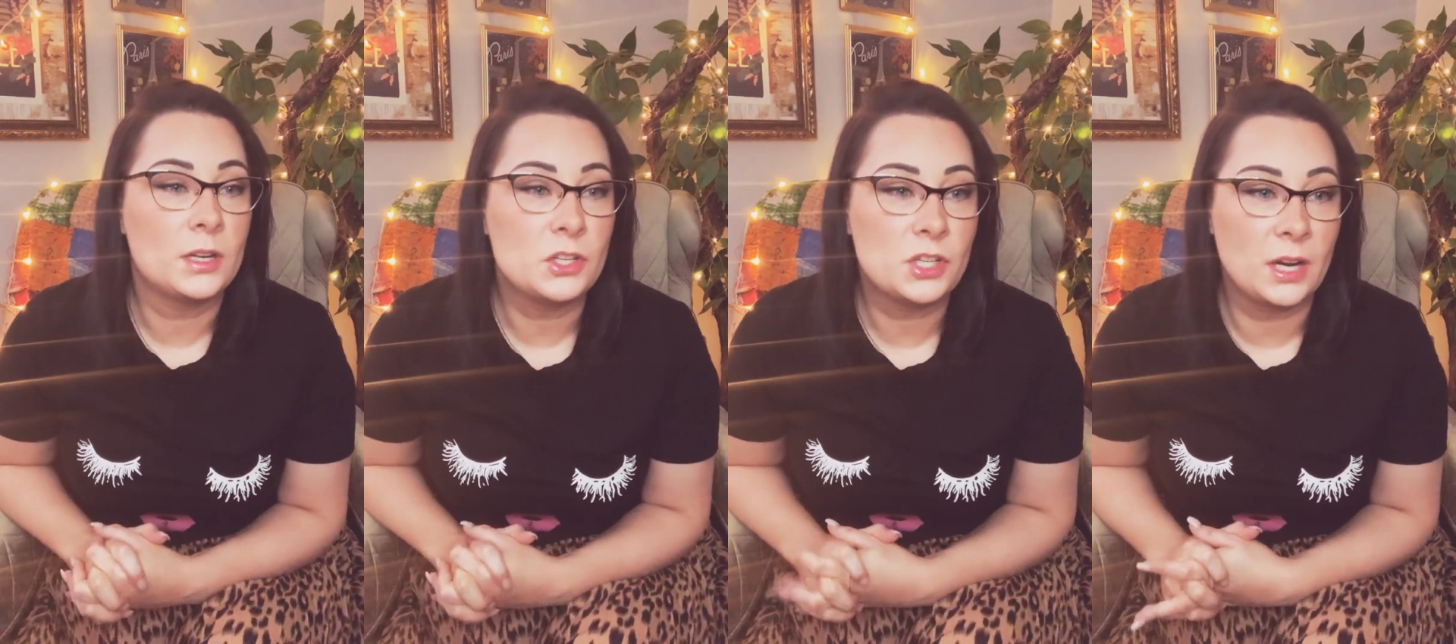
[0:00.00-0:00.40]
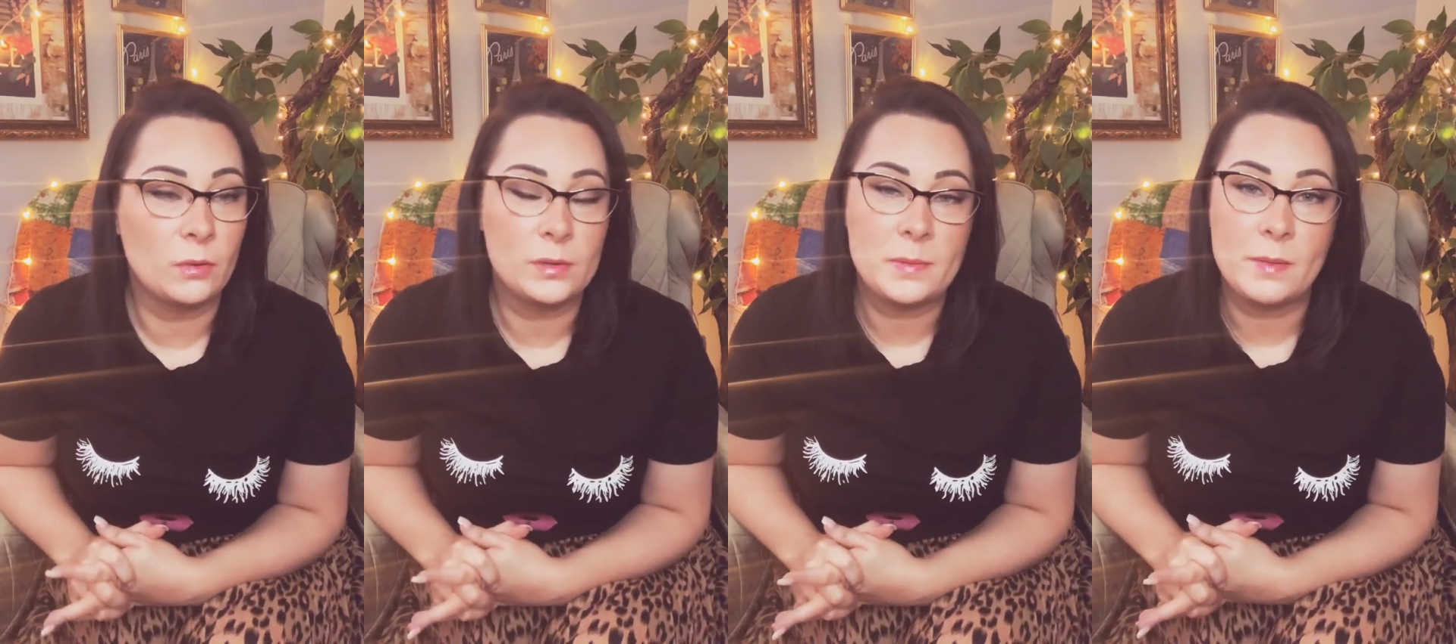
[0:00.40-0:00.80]
share
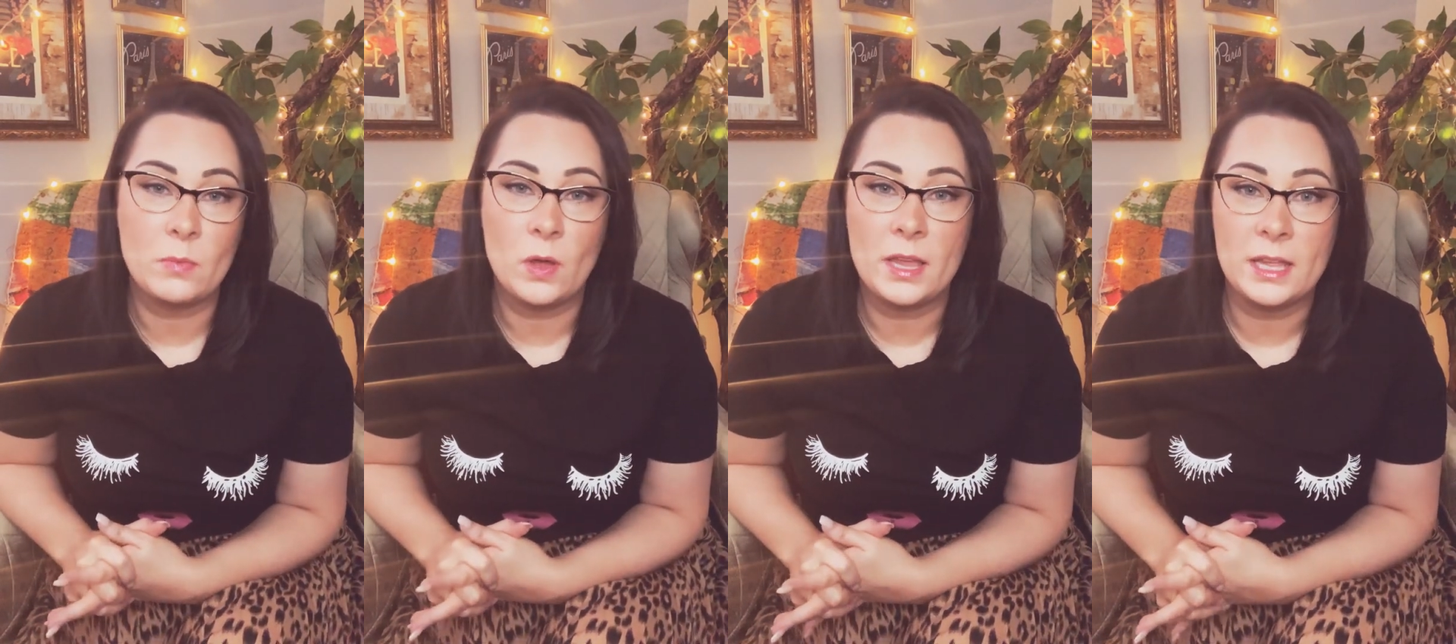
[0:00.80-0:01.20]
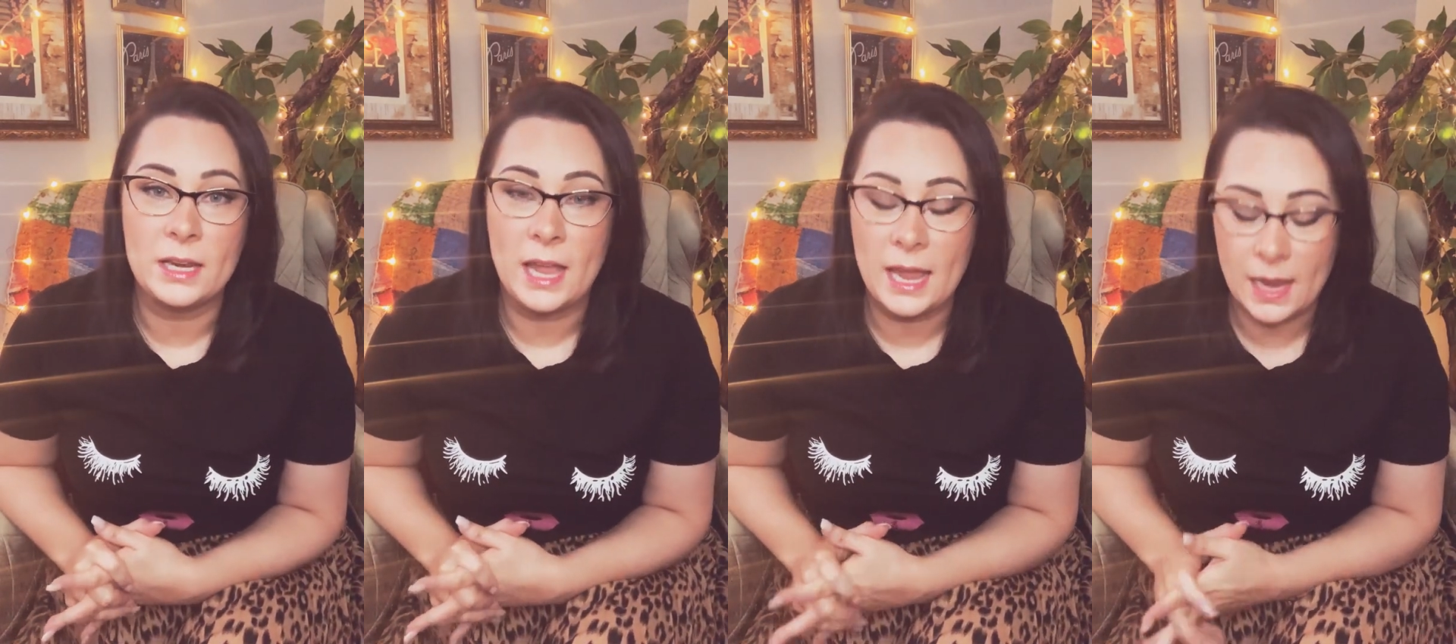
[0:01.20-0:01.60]
with people in
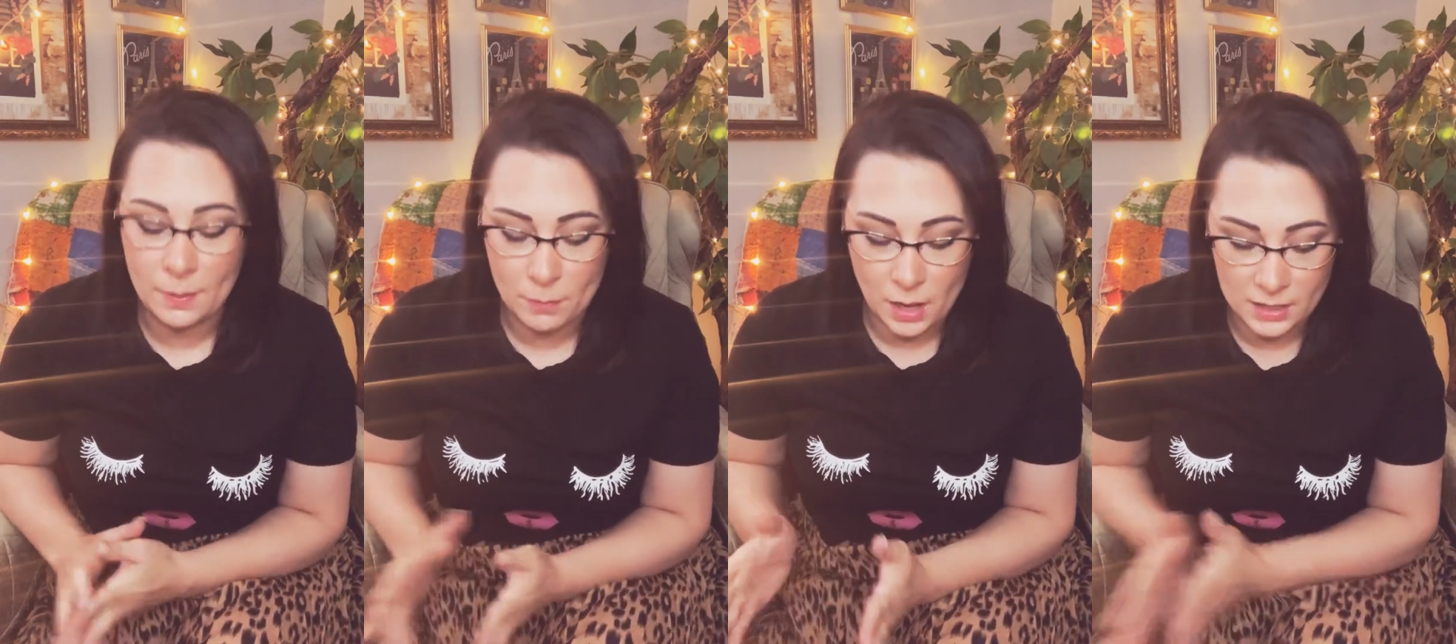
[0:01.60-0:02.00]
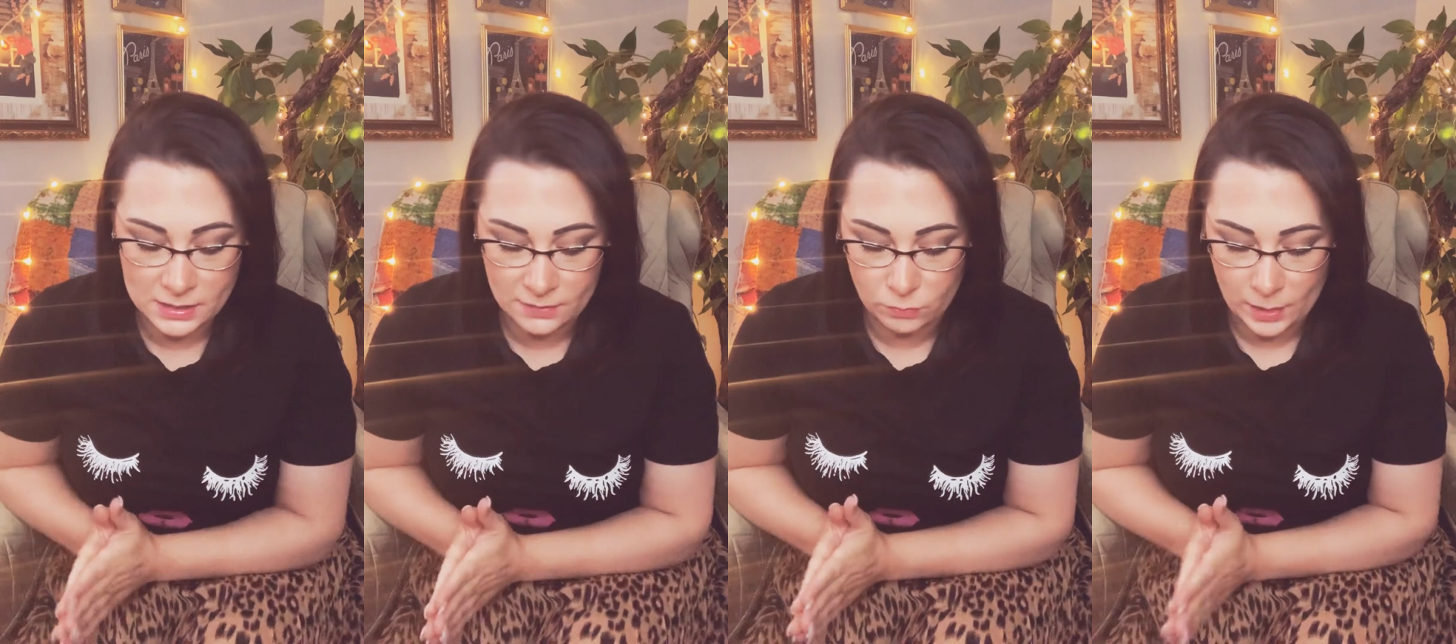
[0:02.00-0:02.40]
a
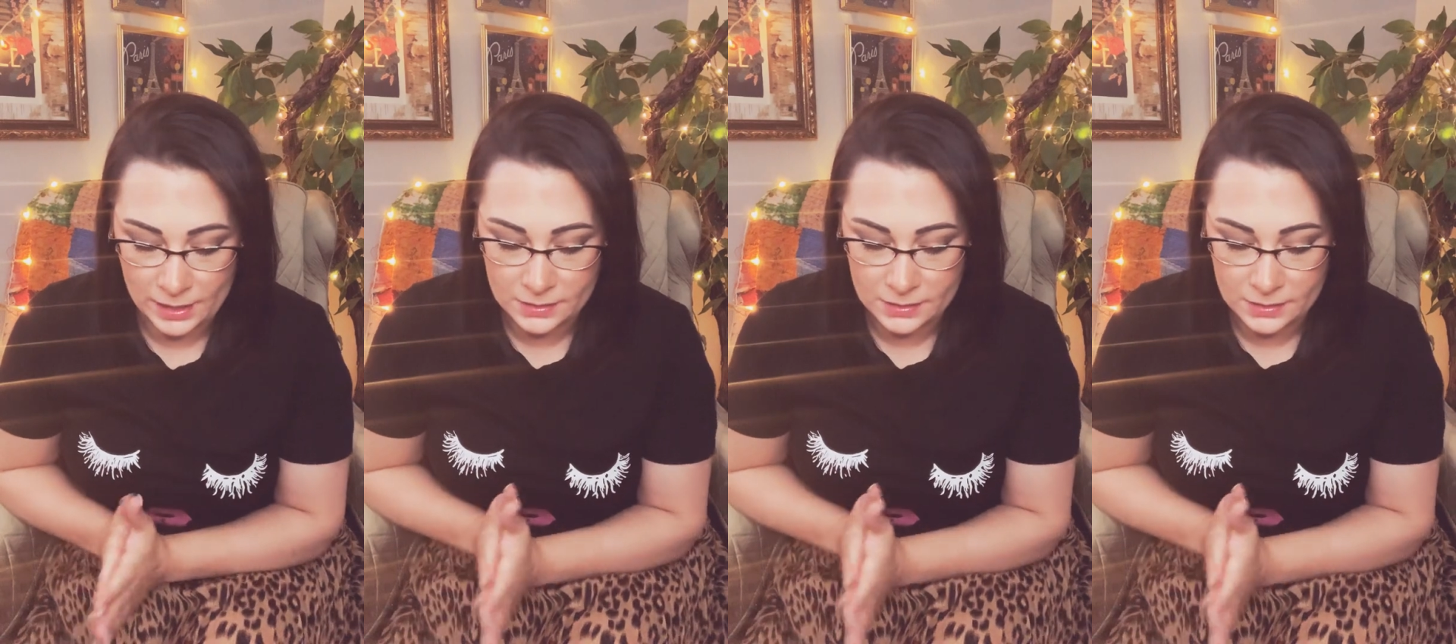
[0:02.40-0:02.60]
positive way.